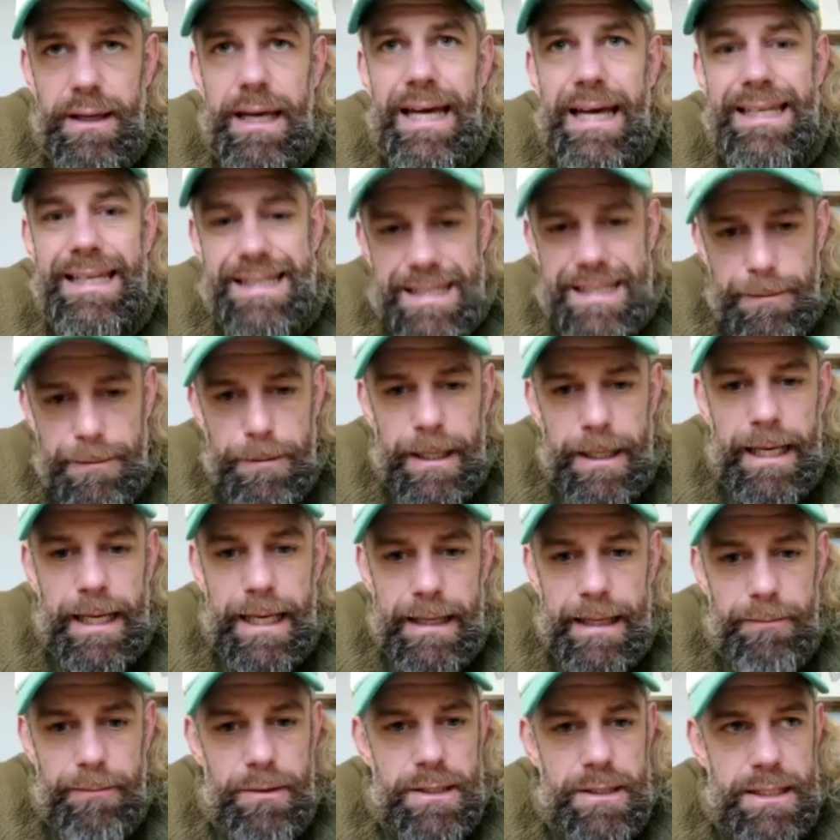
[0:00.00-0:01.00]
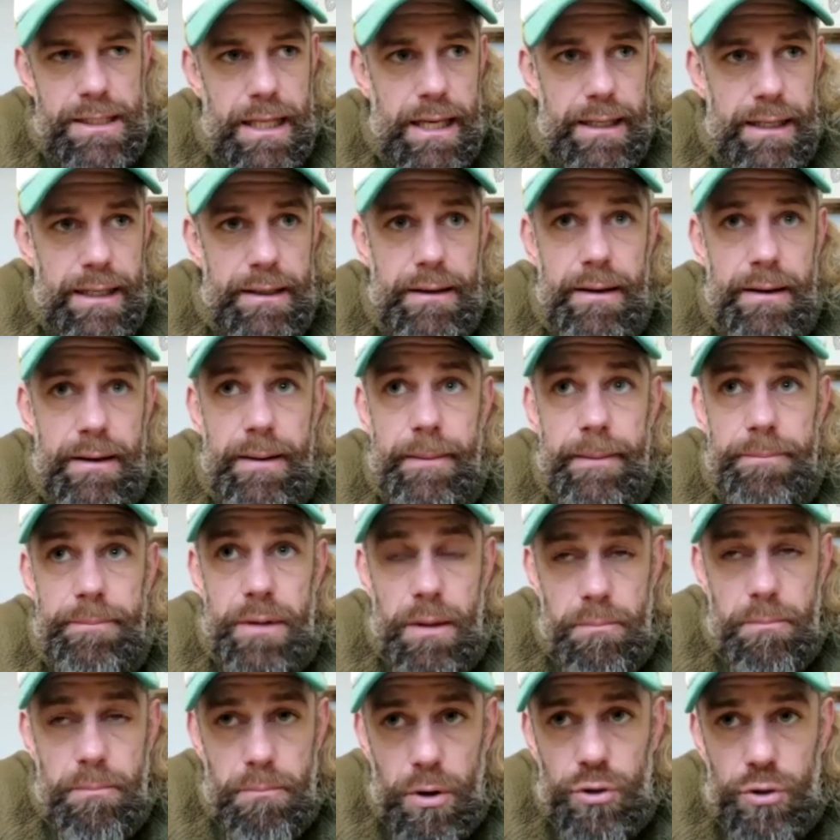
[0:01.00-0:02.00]
And typically it was like
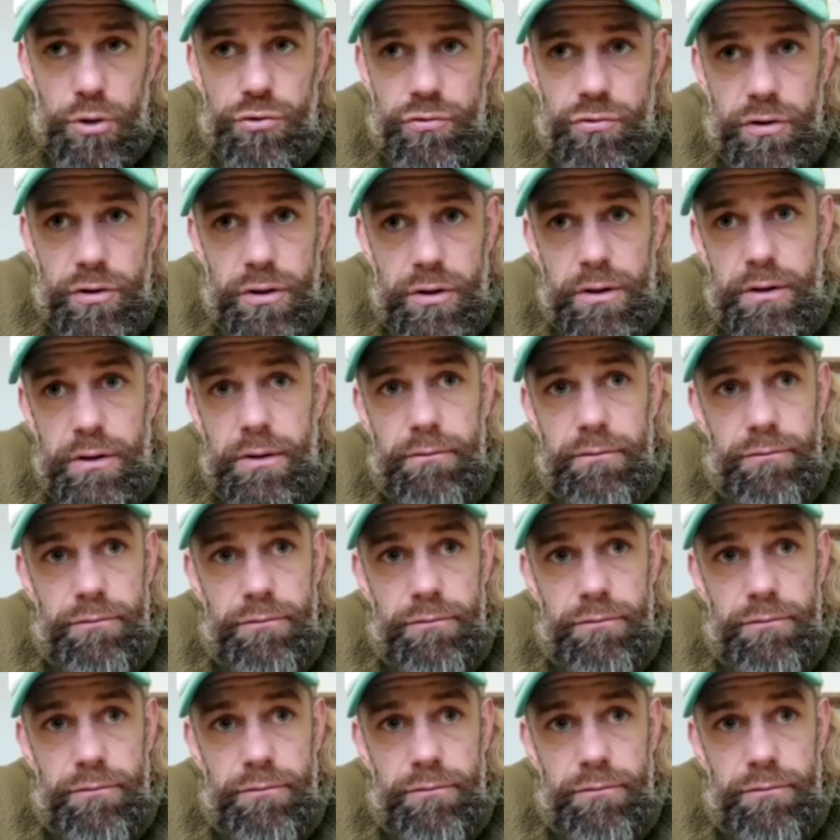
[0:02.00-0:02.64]
moderate